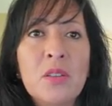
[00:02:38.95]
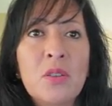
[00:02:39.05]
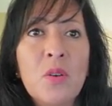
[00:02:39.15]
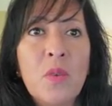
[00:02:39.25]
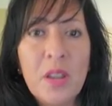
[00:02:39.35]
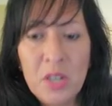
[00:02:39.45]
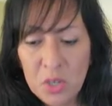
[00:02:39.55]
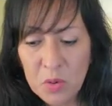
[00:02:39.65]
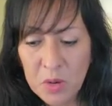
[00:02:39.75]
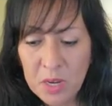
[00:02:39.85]
So what I
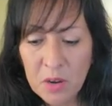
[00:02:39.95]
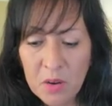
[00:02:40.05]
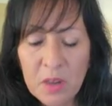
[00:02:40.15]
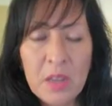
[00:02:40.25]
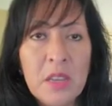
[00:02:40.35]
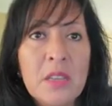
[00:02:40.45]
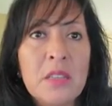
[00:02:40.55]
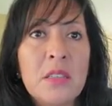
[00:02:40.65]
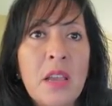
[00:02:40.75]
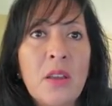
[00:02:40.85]
do here
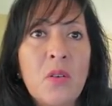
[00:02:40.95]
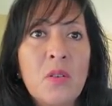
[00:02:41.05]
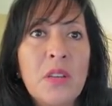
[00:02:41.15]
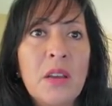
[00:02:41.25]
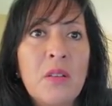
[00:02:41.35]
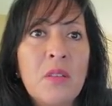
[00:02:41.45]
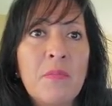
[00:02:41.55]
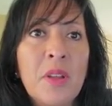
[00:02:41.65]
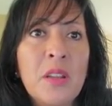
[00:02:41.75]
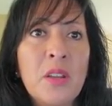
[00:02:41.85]
is I go down
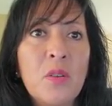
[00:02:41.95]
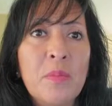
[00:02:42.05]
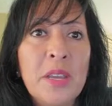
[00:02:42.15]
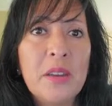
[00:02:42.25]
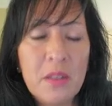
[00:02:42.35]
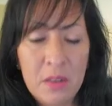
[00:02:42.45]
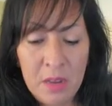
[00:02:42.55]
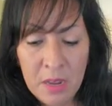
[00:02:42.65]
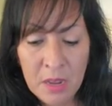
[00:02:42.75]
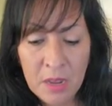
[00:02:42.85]
a little bit
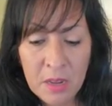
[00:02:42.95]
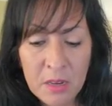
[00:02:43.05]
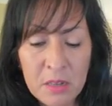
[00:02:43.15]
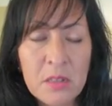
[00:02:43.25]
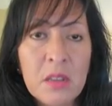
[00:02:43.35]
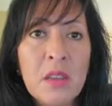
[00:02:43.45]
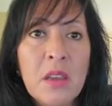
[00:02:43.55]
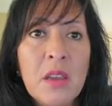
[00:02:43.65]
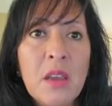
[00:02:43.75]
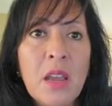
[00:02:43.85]
and
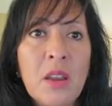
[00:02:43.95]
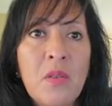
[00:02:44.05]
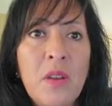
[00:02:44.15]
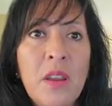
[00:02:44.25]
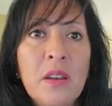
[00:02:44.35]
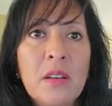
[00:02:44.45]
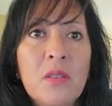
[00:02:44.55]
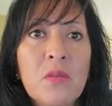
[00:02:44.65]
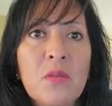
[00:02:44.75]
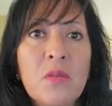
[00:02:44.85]
I create
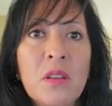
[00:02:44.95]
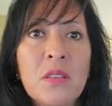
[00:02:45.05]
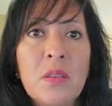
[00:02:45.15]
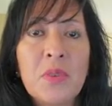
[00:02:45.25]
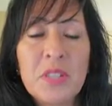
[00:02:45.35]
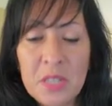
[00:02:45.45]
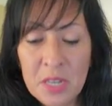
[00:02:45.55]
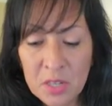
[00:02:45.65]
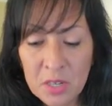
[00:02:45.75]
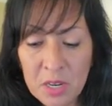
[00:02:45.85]
a separate
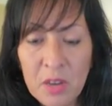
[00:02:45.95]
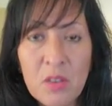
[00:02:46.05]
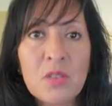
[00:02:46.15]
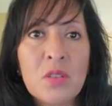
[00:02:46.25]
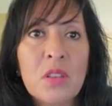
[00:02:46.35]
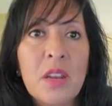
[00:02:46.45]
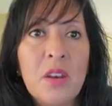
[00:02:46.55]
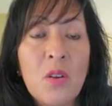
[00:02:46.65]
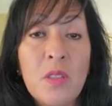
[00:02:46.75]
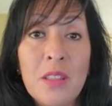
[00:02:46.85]
section here so that I
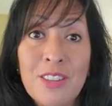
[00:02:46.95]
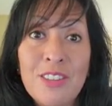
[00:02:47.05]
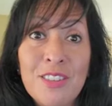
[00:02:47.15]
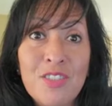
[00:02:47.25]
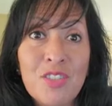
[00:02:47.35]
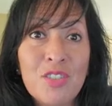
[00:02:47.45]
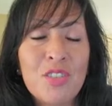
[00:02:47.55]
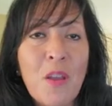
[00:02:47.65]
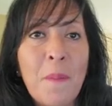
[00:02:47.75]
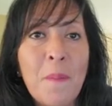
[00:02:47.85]
know that this is
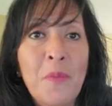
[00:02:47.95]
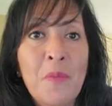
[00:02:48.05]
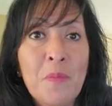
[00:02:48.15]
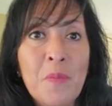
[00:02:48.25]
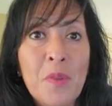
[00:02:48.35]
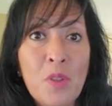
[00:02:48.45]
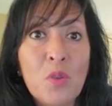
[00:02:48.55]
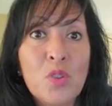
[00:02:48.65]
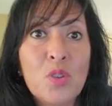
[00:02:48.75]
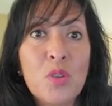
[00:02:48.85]
just
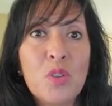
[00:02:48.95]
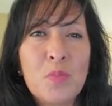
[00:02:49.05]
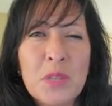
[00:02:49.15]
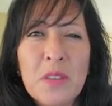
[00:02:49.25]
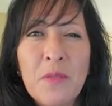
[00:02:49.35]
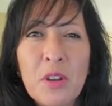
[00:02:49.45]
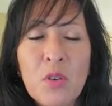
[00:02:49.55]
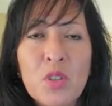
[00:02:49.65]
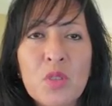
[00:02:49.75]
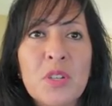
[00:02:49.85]
notes, specific
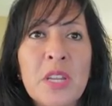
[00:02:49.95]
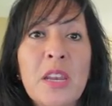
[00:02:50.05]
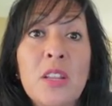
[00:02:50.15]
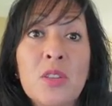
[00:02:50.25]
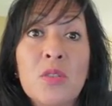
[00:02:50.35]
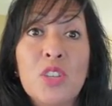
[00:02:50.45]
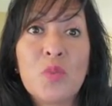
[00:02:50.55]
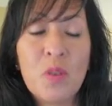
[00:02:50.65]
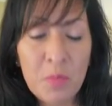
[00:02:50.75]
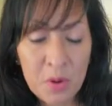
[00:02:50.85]
notes pertaining to this
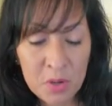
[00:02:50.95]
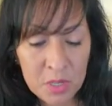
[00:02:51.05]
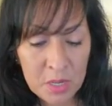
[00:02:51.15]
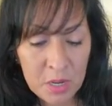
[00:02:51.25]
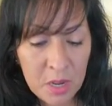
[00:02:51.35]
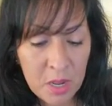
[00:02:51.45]
one person.